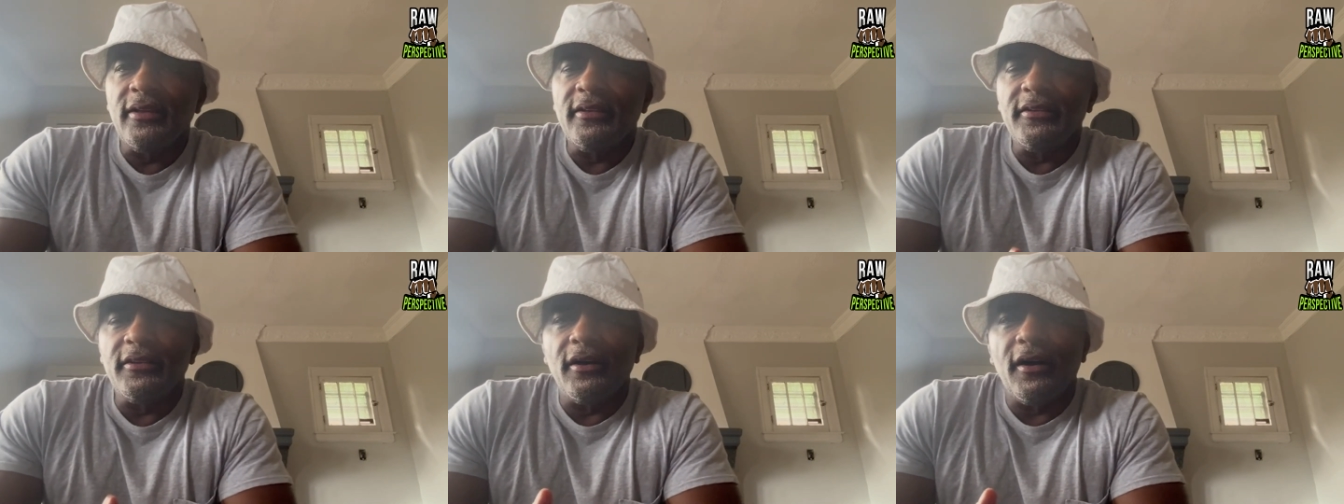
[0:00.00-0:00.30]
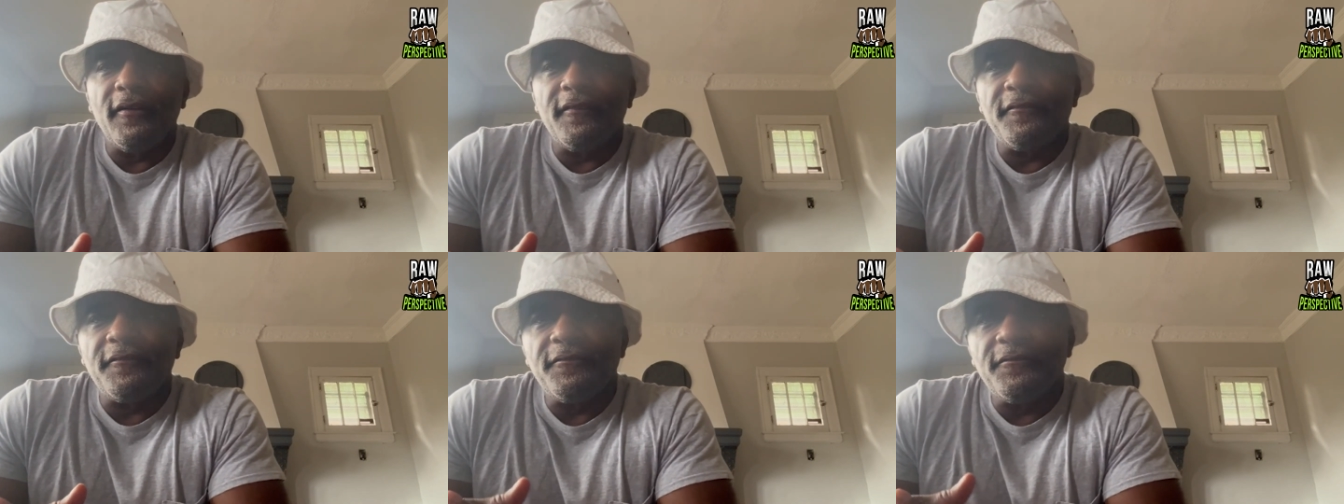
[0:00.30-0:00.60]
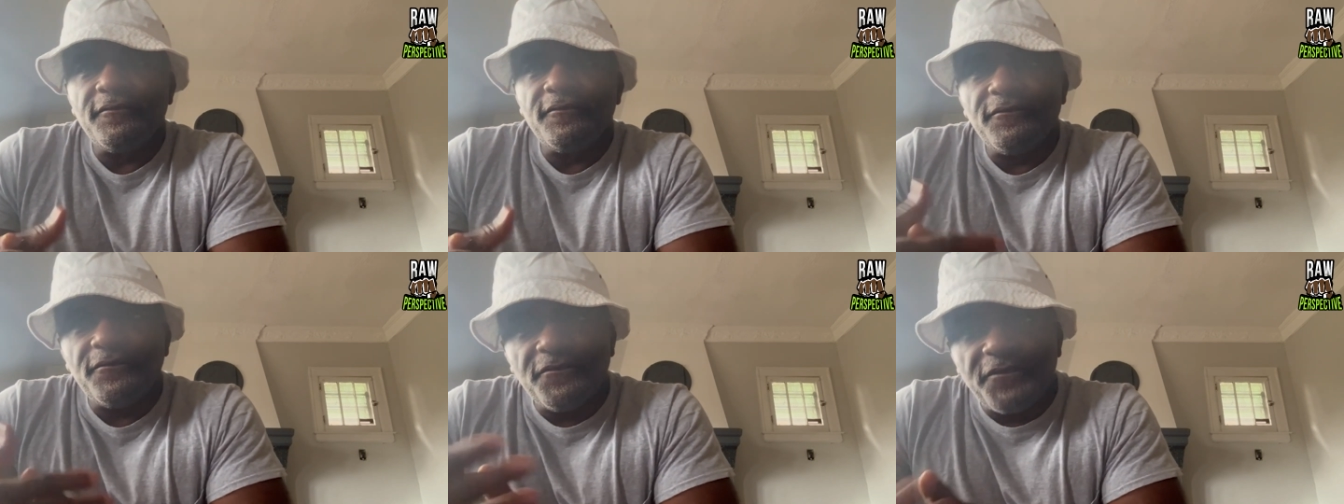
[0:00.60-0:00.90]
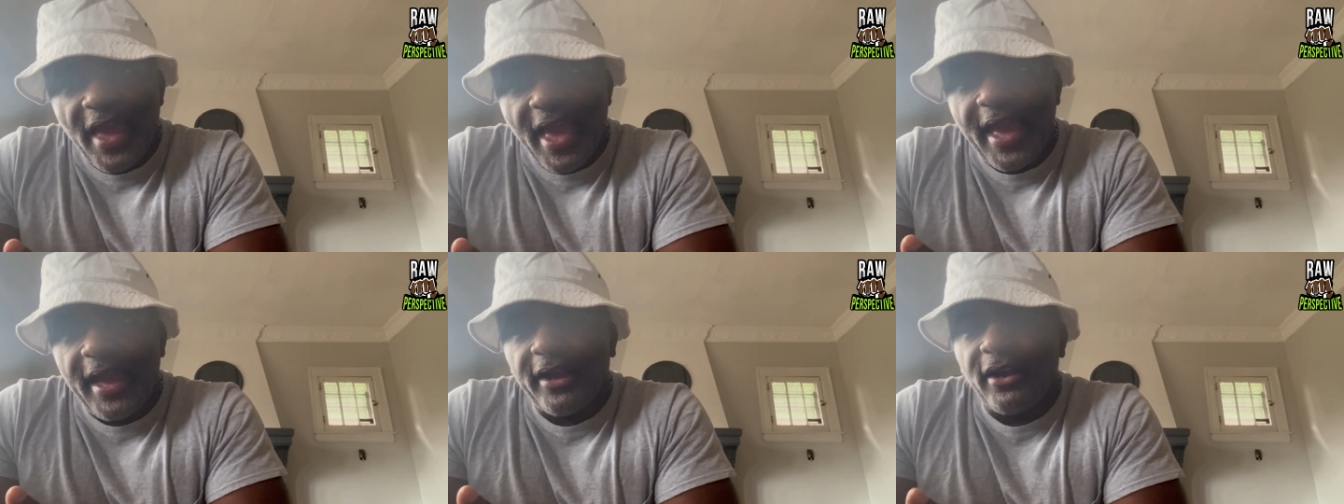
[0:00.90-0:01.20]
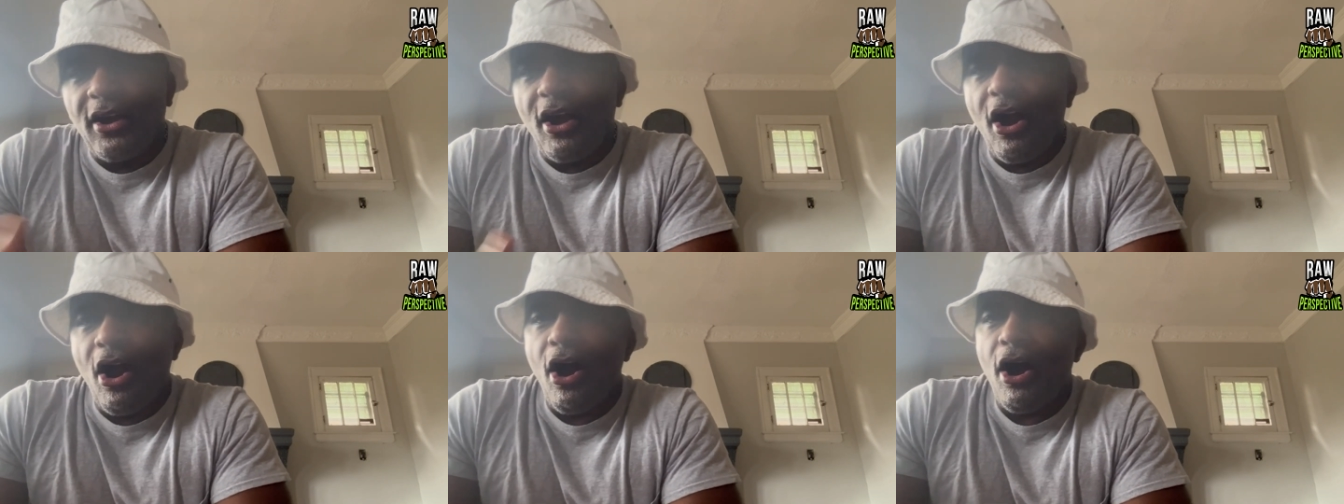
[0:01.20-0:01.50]
Uh,
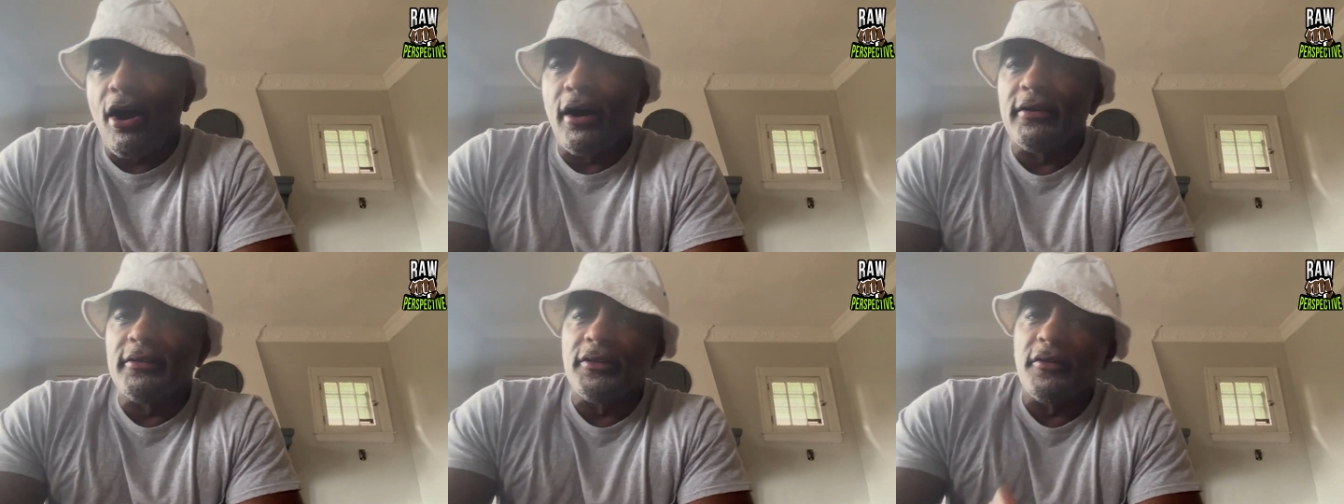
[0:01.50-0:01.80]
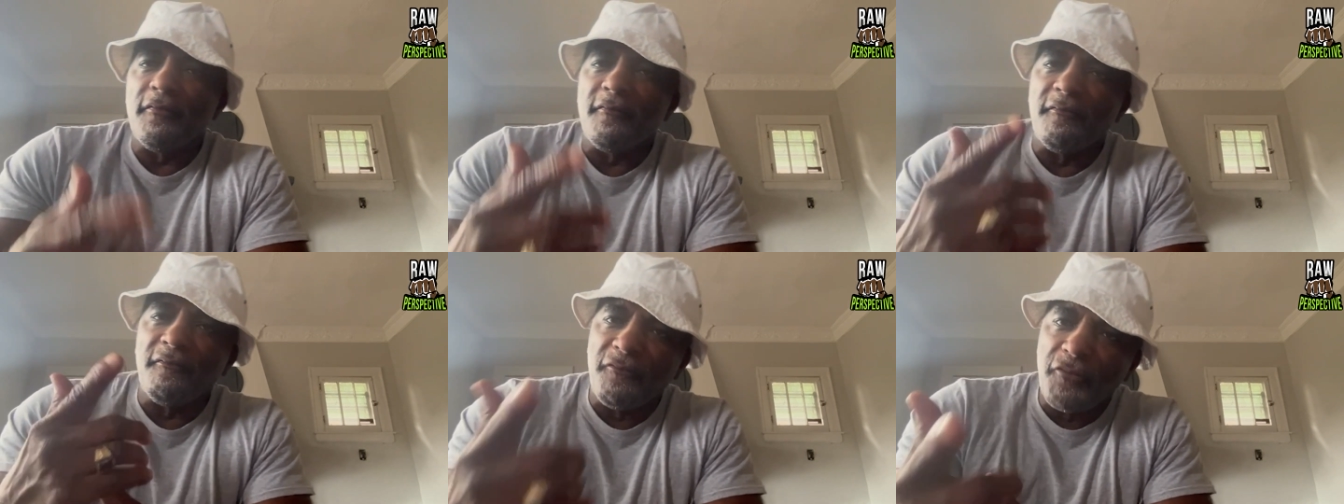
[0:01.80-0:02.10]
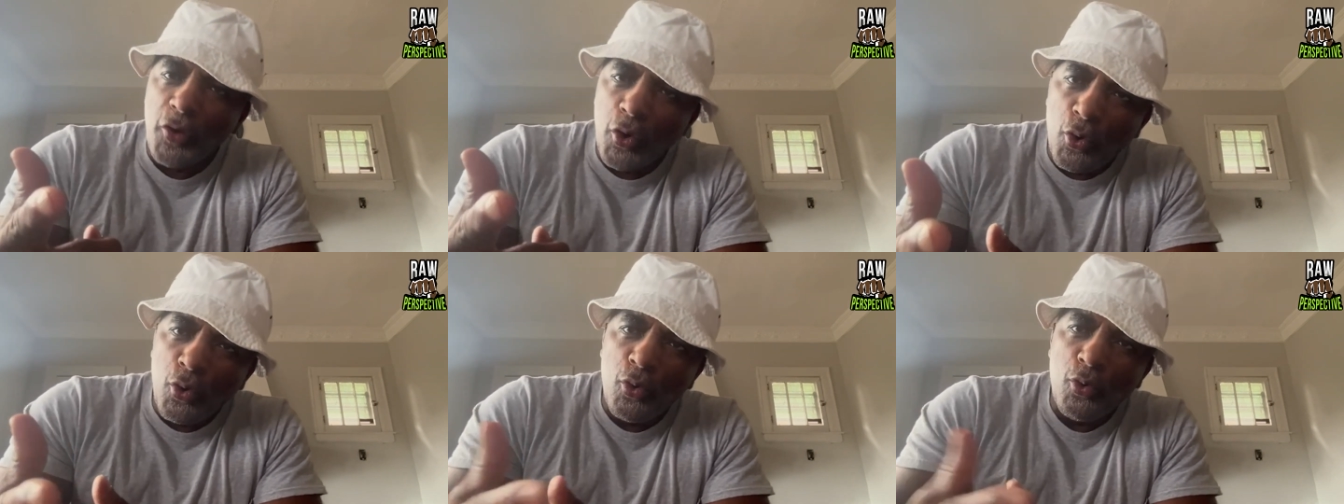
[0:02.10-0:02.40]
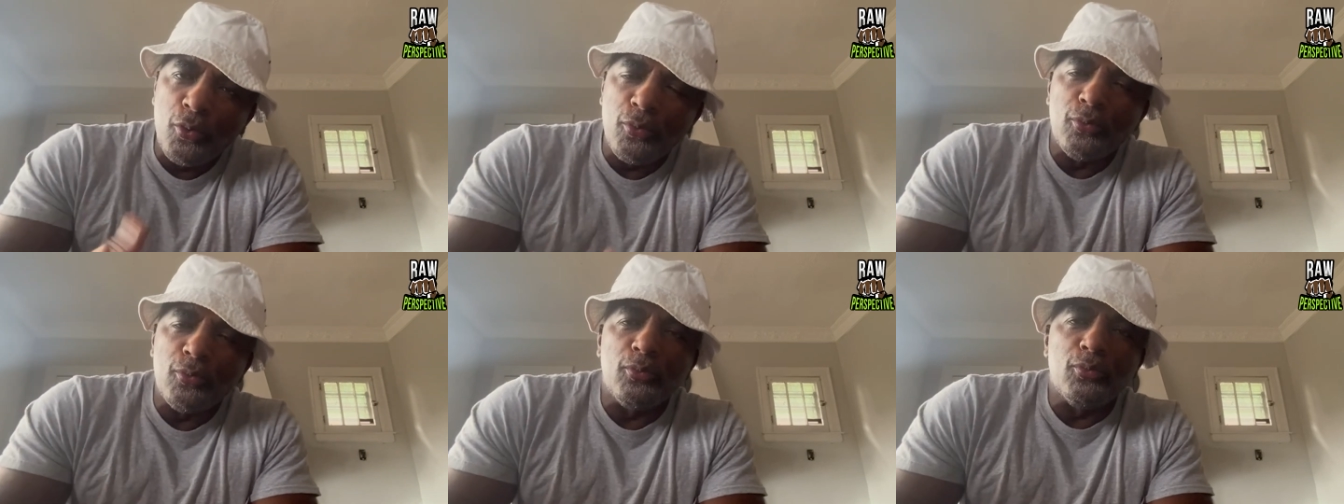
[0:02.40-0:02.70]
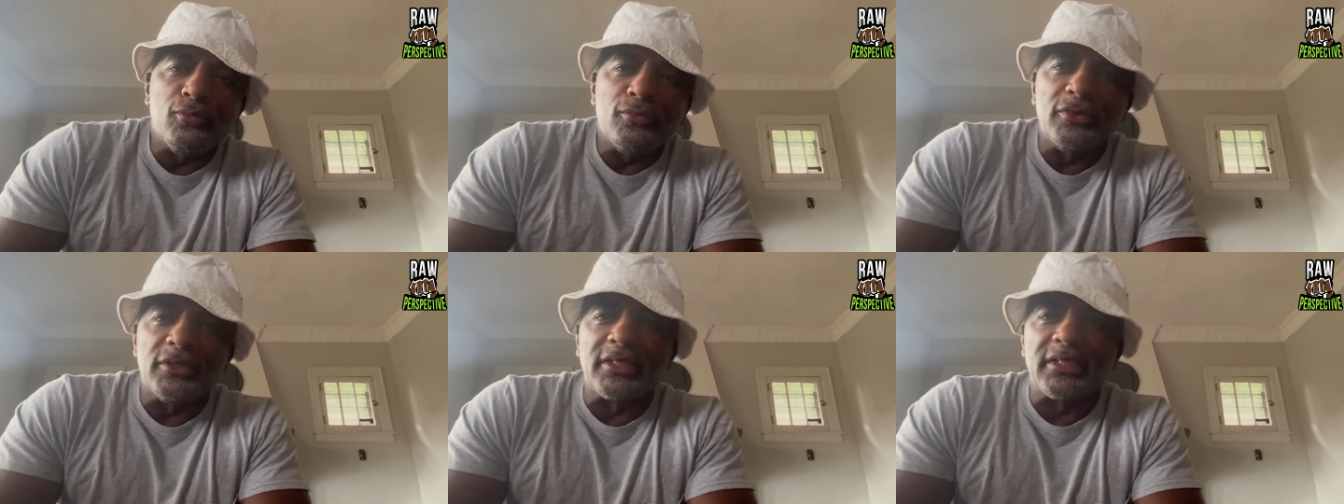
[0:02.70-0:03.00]
Vanguard, V U,
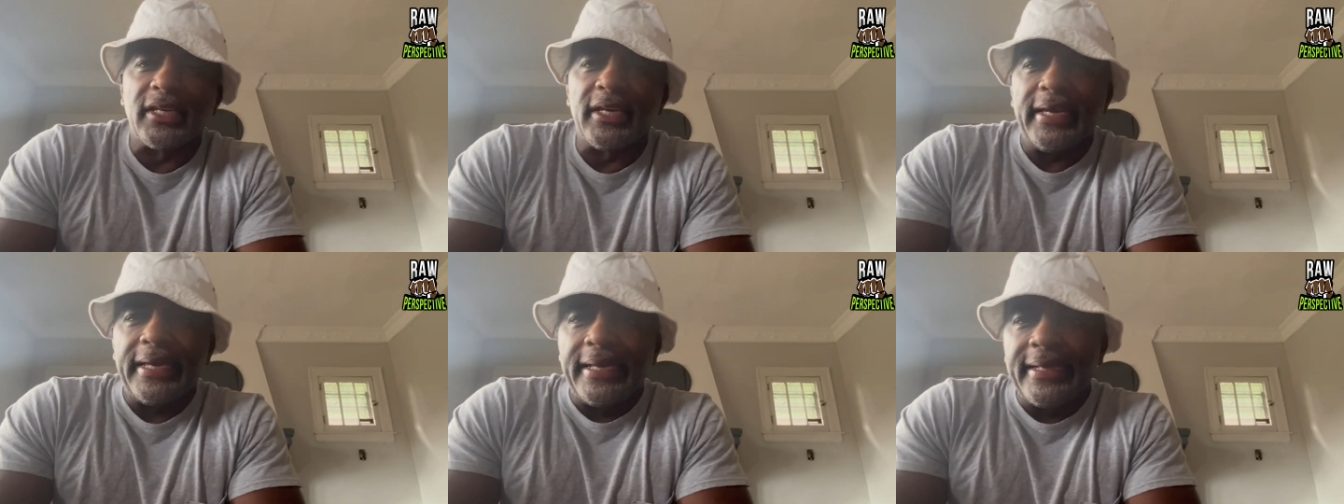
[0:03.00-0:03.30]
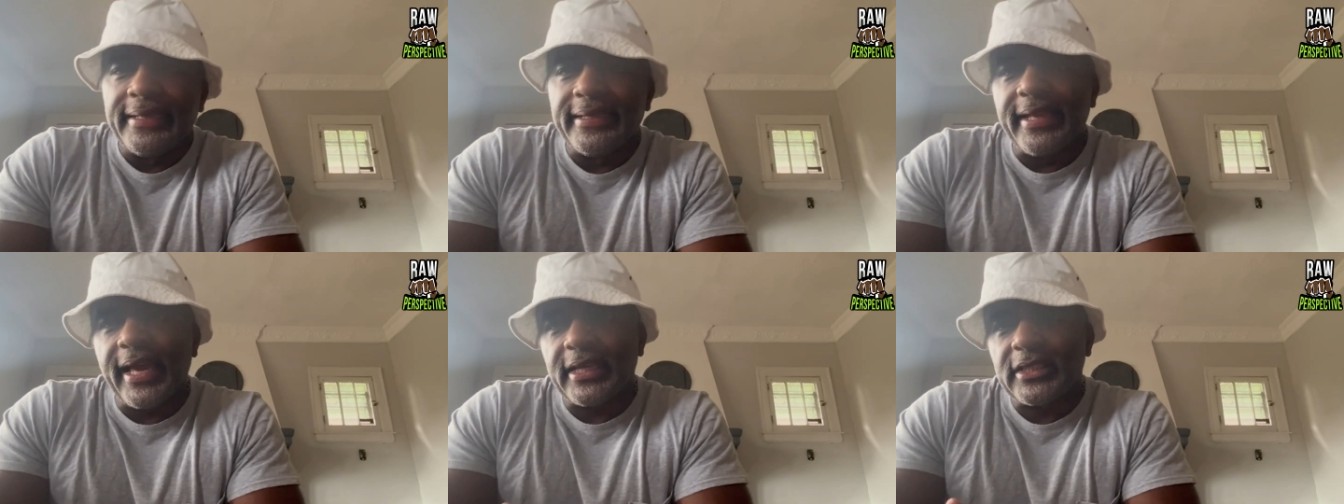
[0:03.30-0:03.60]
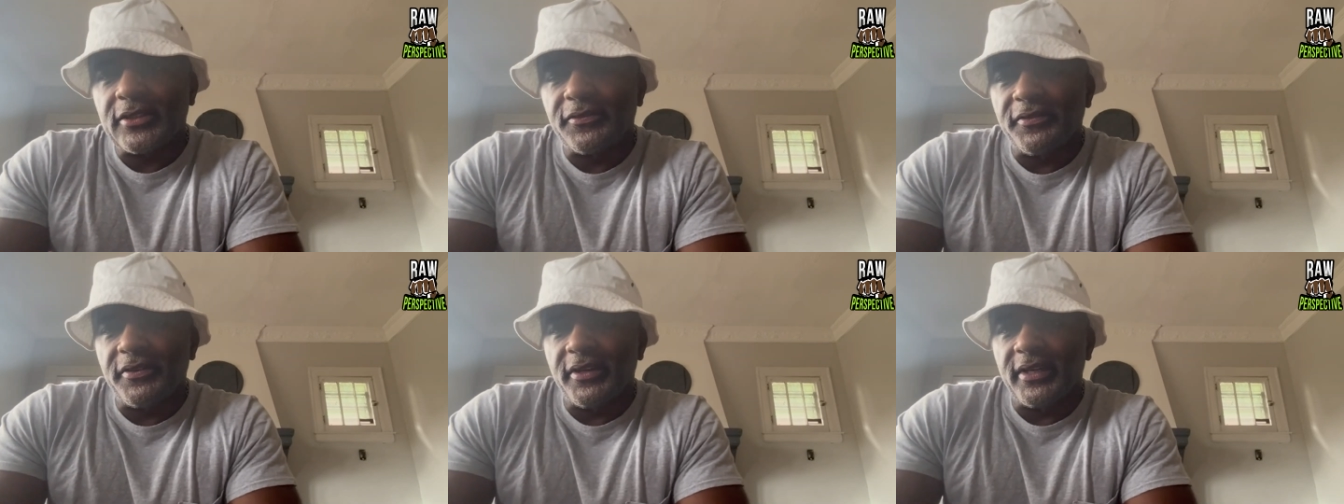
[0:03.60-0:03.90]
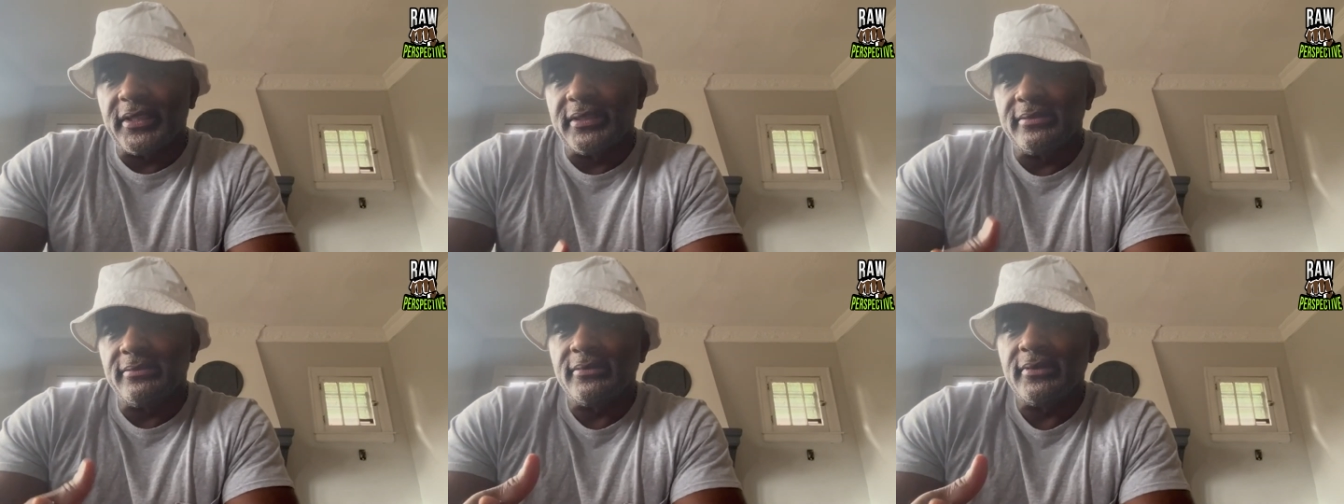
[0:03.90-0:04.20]
it's an index fund,